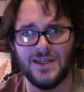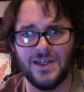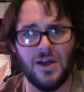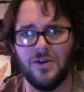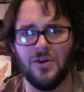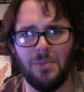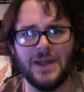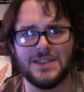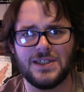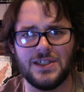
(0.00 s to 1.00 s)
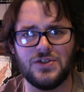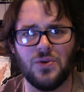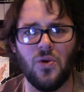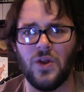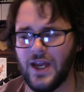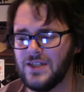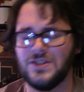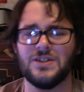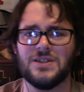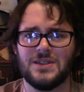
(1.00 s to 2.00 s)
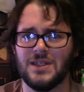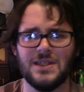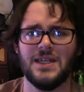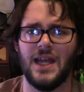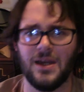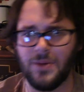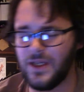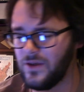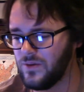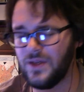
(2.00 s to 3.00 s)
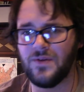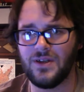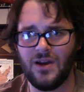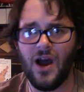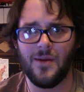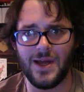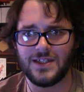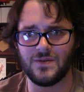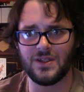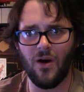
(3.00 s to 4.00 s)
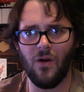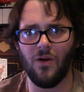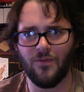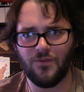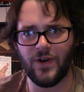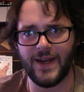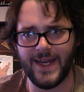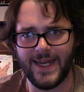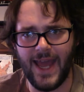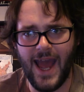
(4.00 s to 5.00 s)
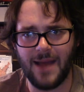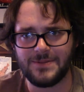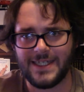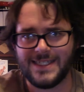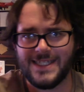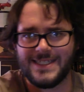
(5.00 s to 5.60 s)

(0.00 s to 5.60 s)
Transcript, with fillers: You're basically trolling. I should just delete anybody who even comments with all freaking caps like this